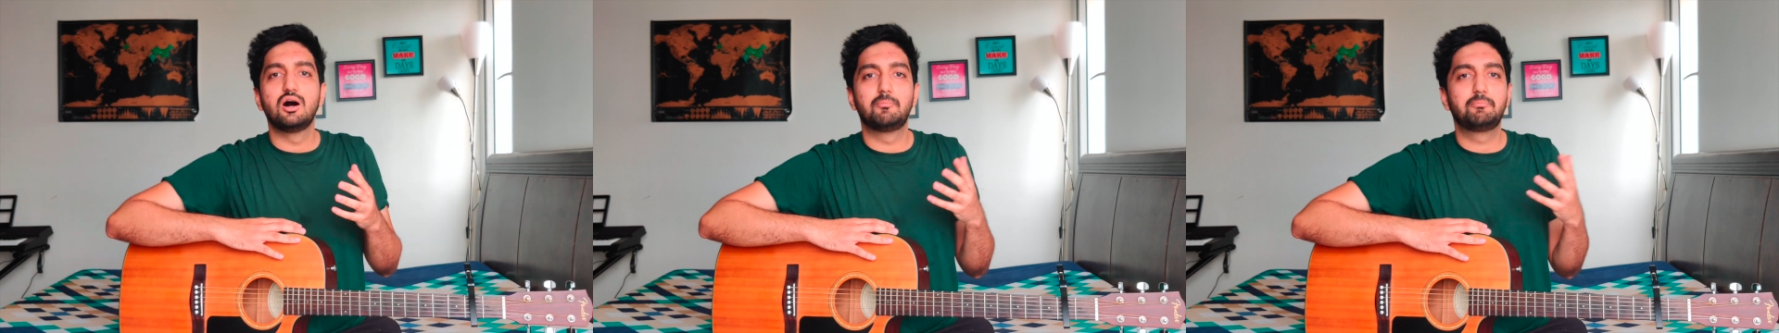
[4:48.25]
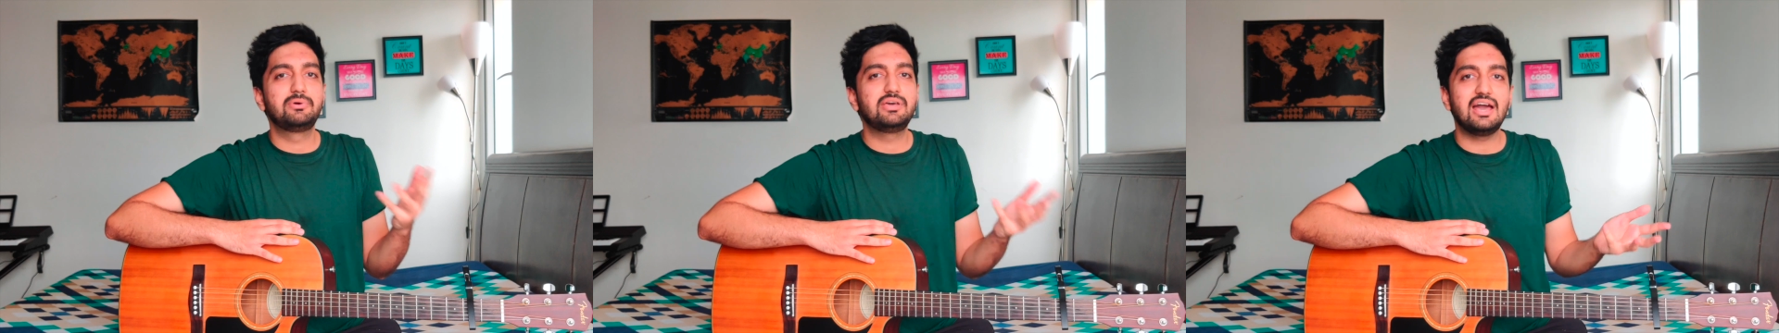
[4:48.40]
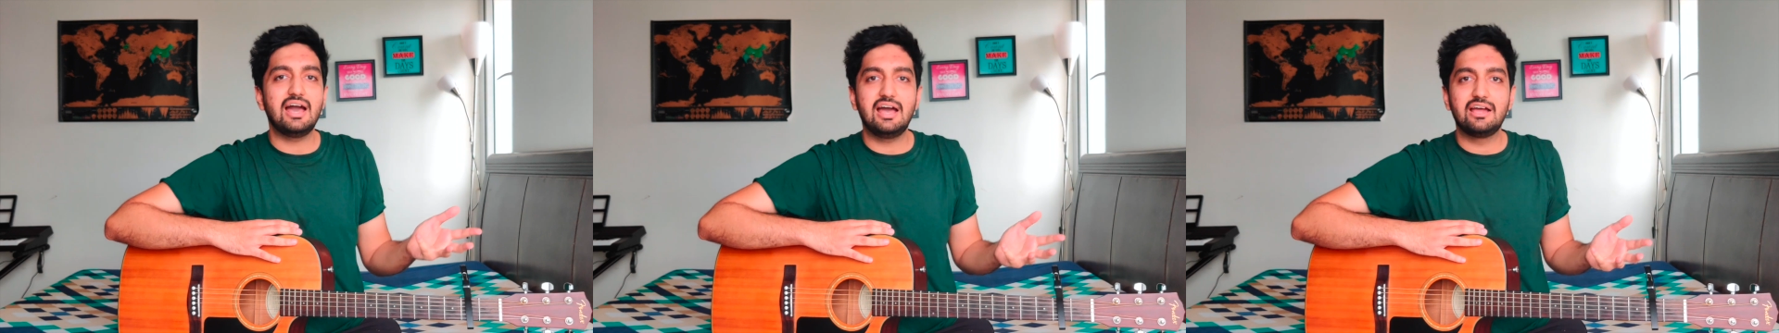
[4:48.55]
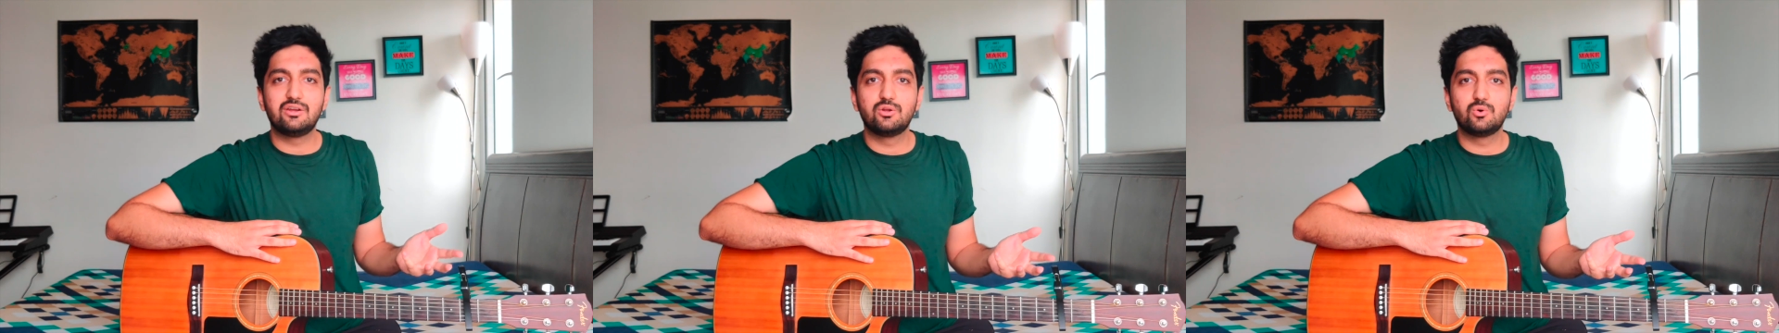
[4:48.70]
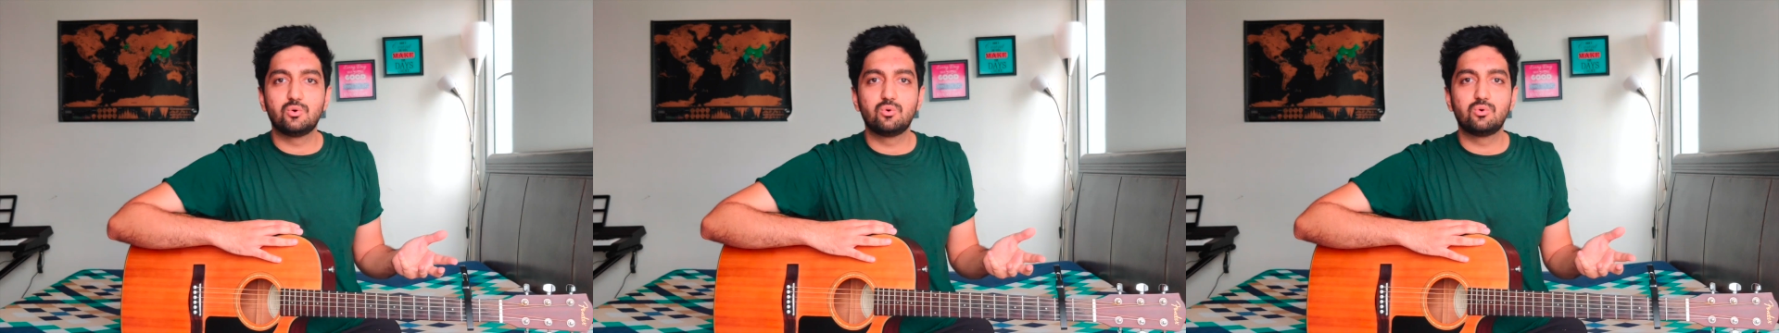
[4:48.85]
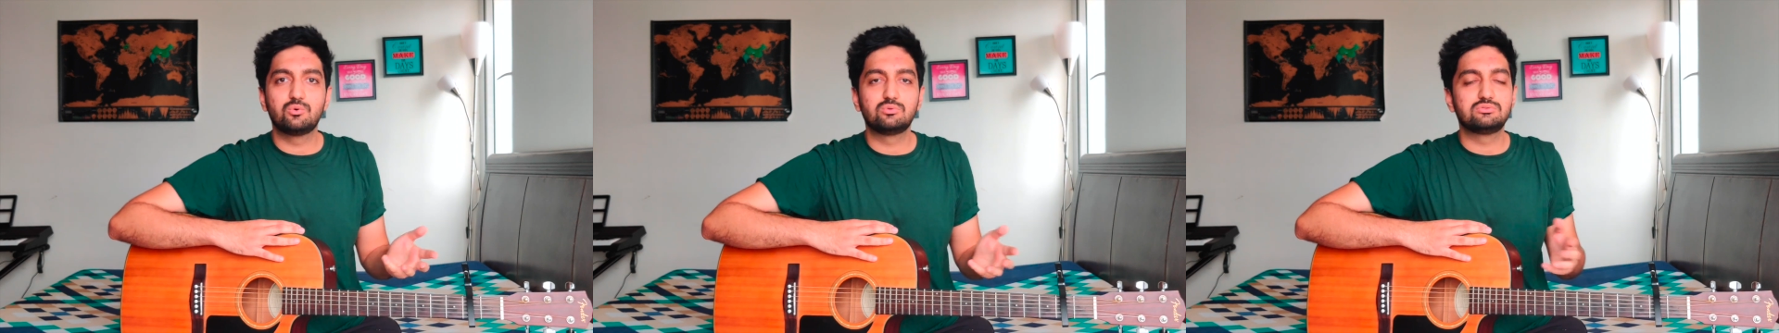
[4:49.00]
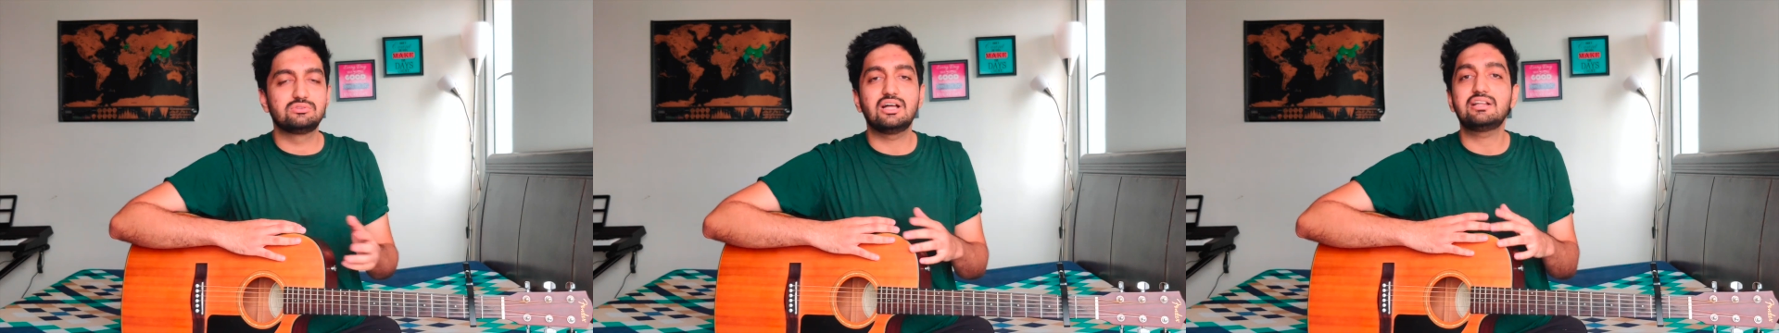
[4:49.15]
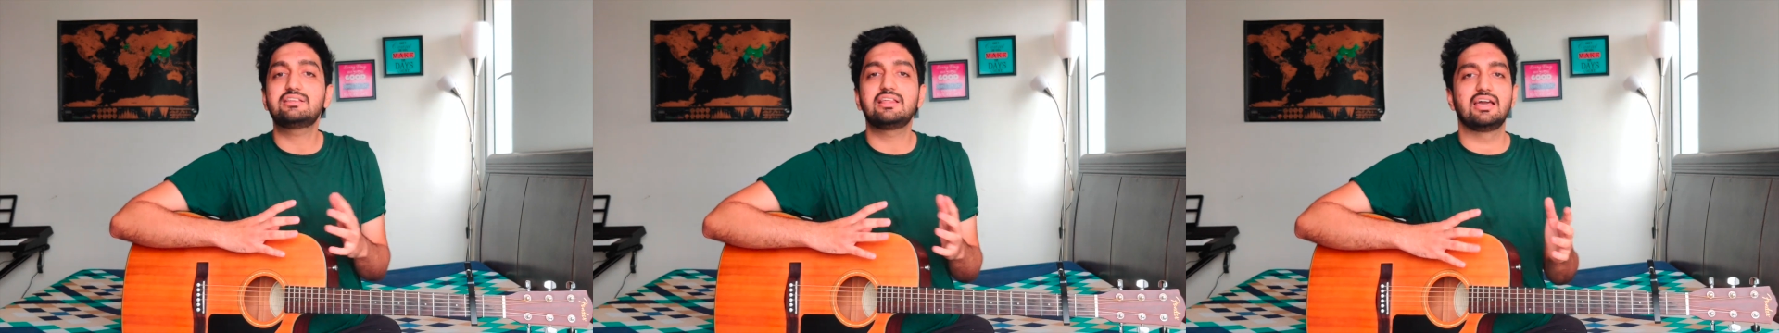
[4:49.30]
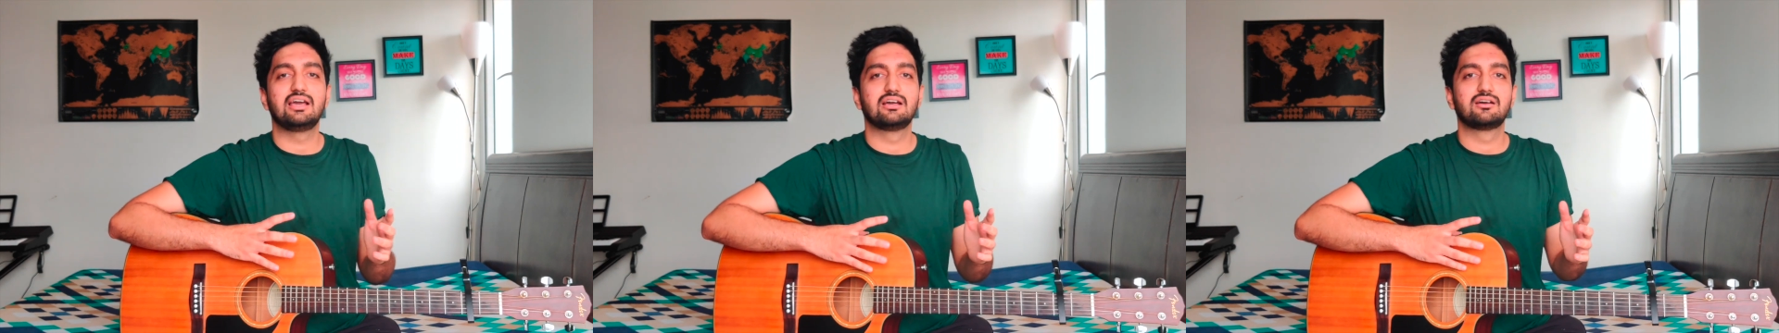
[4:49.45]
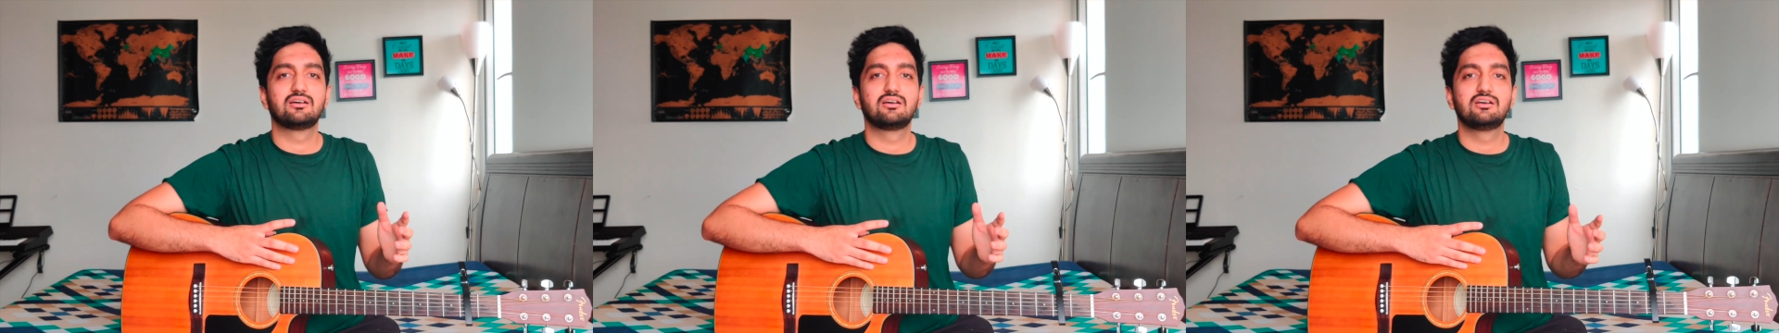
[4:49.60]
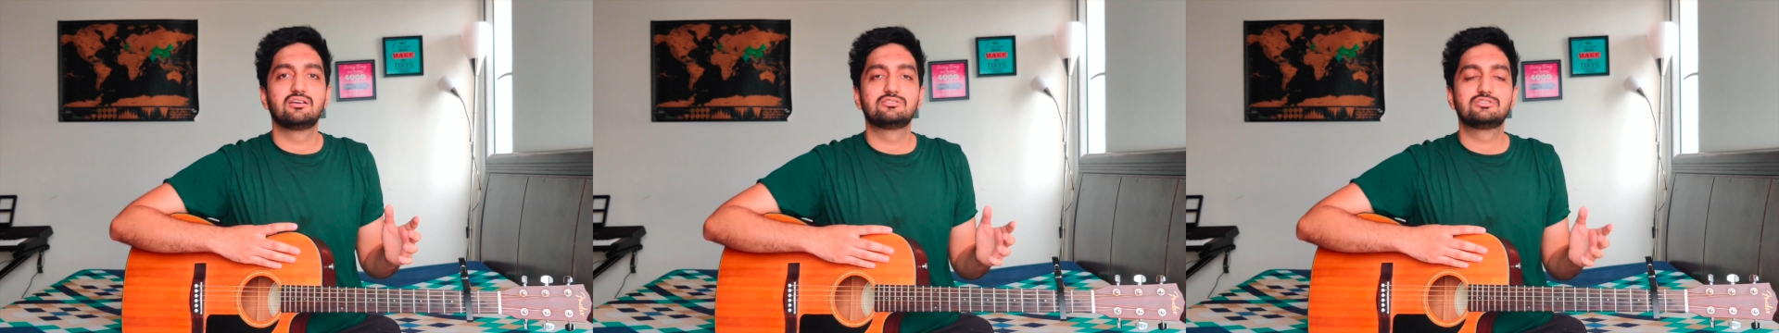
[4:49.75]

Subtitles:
piano, nothing.